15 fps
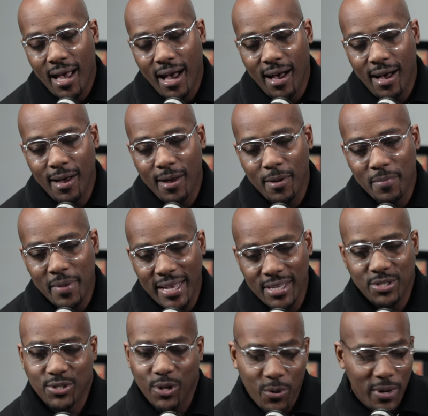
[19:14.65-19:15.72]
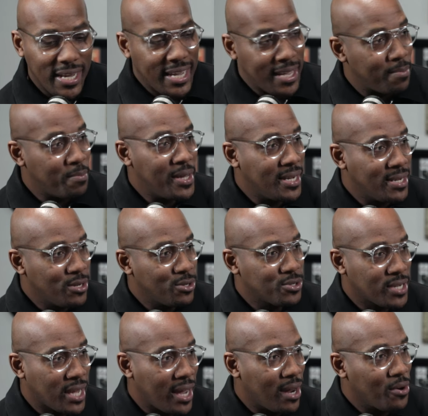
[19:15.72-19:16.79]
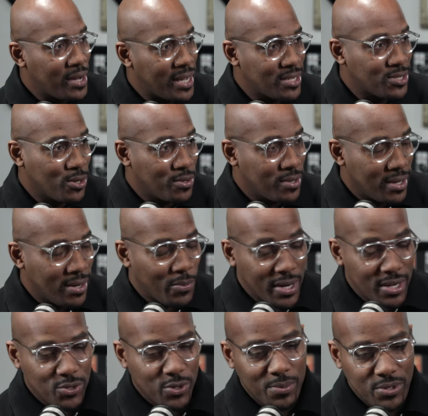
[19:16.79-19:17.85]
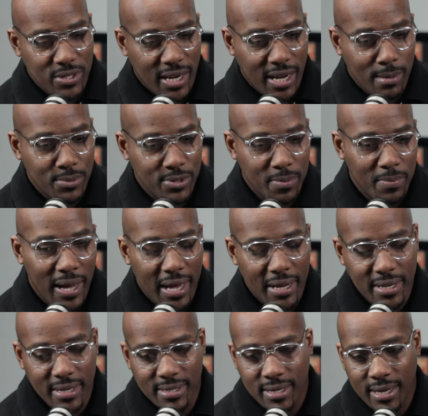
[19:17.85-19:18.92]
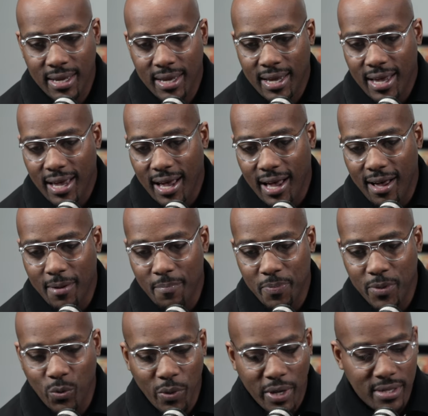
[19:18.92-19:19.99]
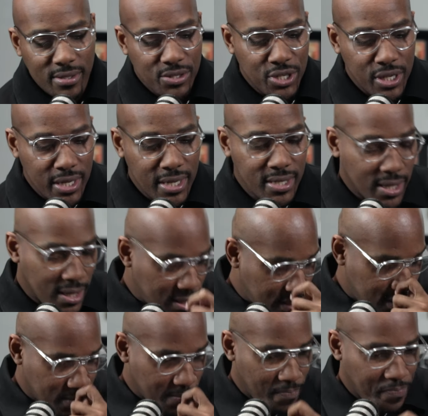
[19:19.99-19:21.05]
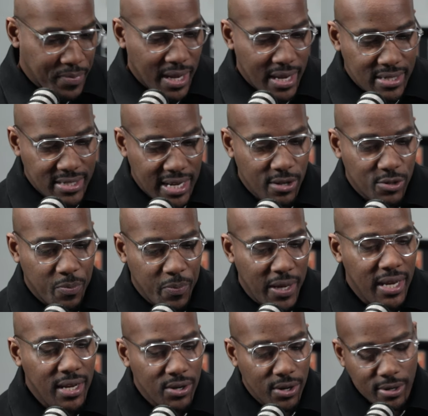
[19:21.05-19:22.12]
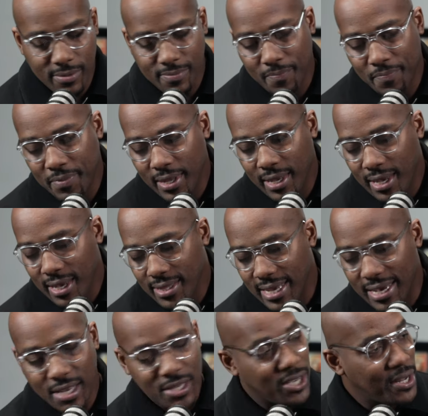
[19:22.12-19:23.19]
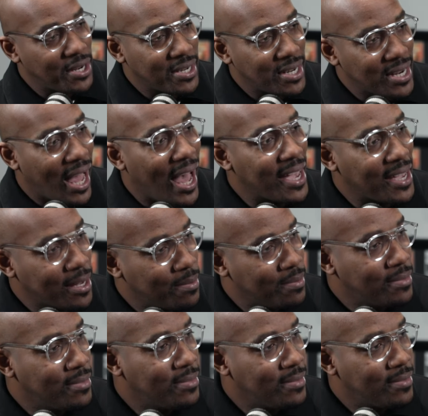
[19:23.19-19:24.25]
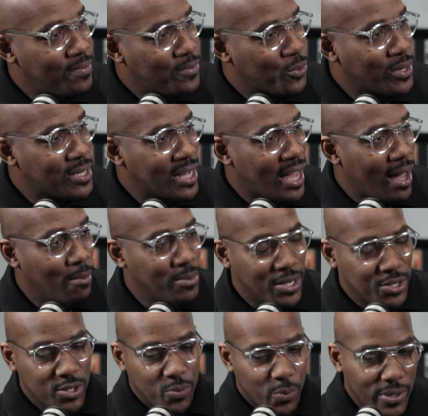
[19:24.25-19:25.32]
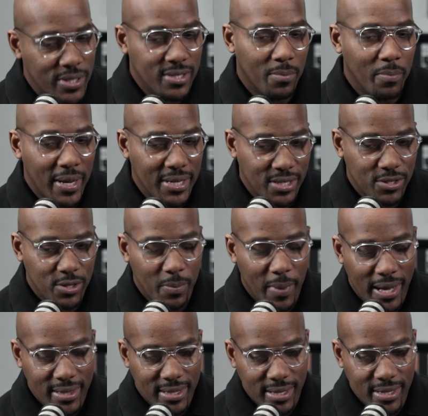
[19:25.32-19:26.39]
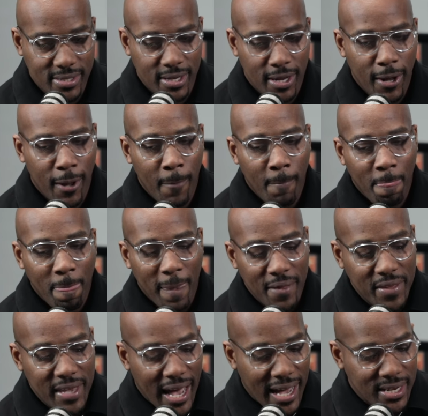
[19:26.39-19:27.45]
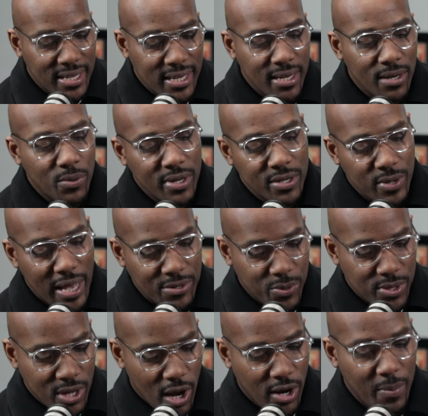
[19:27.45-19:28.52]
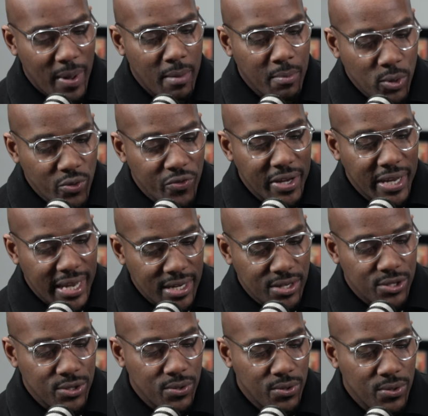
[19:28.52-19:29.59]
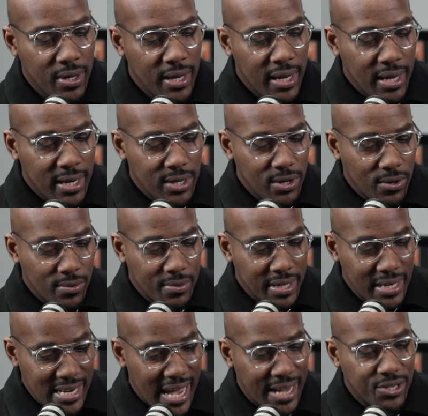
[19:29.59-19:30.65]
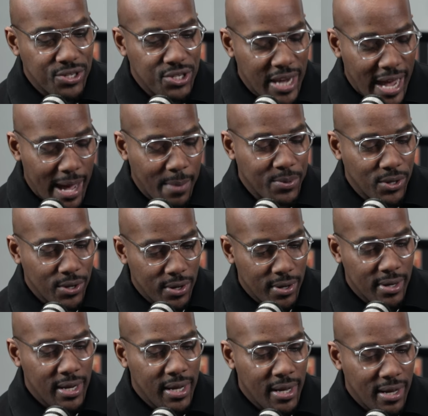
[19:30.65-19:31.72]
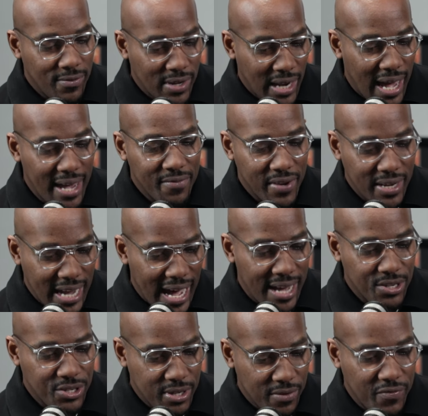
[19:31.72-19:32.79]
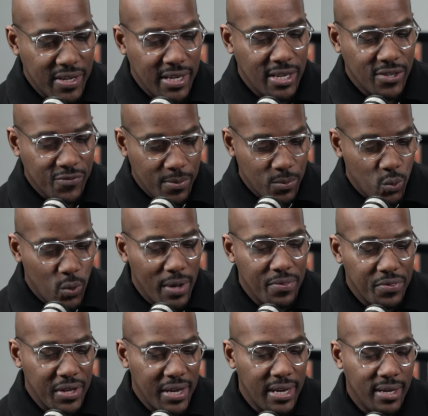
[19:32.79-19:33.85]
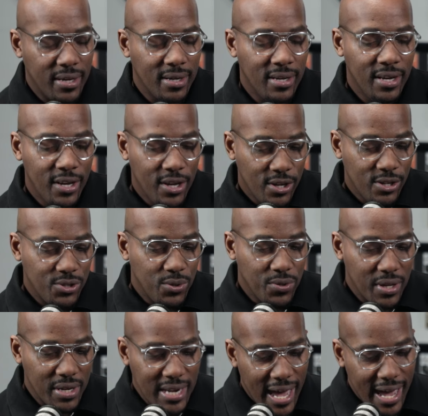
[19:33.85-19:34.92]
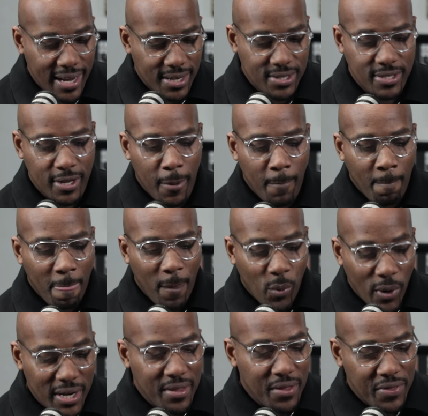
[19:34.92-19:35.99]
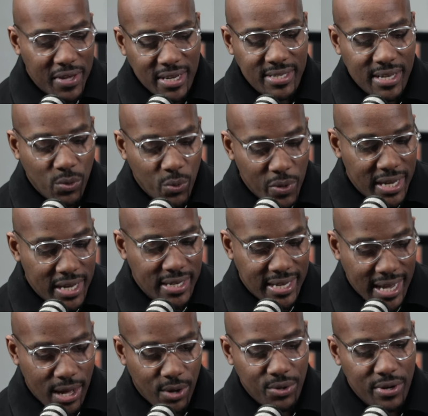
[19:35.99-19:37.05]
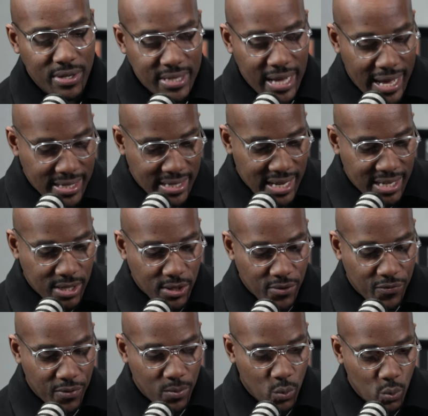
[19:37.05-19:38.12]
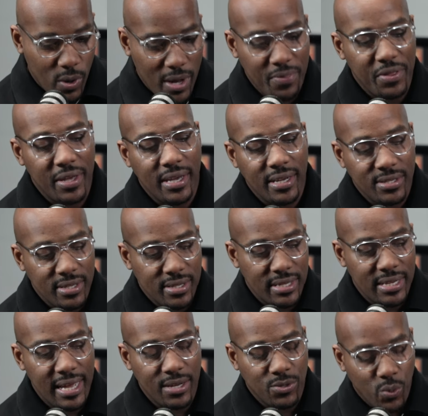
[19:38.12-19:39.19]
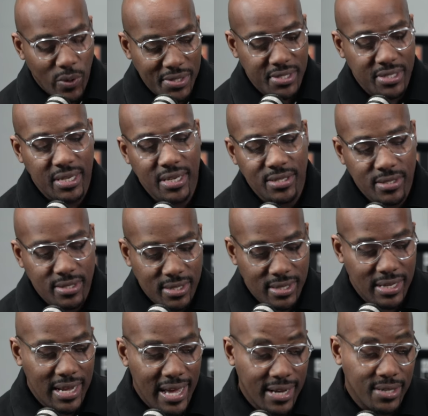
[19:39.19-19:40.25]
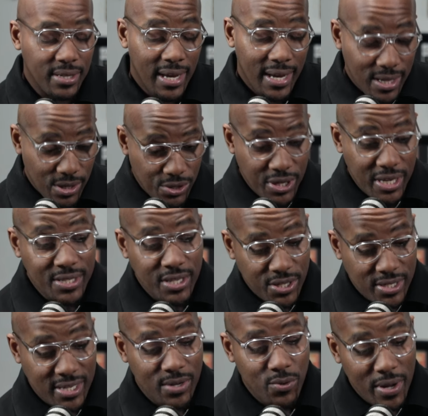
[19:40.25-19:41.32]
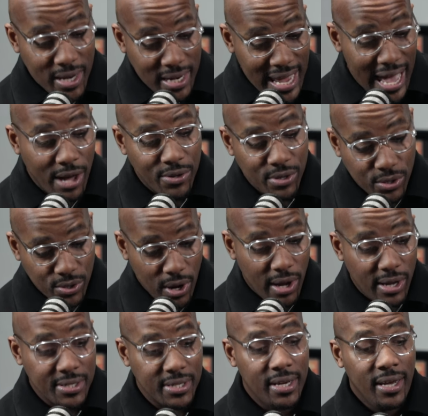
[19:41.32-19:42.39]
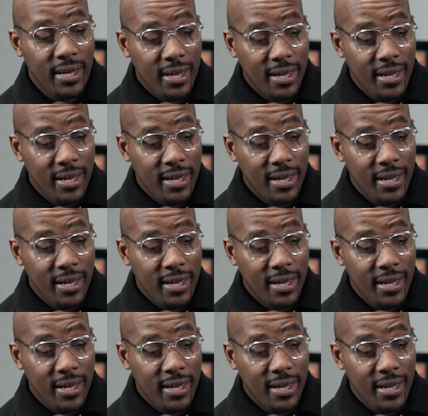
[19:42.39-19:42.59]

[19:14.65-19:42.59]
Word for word: And so it can be a little scary. And so one of the scriptures that comes to mind is when Jesus tells Peter that he's going to deny him 3 times. I just preached a message about this. And the idea was, as we talk about moving into, you know, the next chapter of life and God shifting us from one thing to the next, one of the things that we encounter is God takes us from one thing to the next, one season to the next. Jesus is getting ready to die on the cross.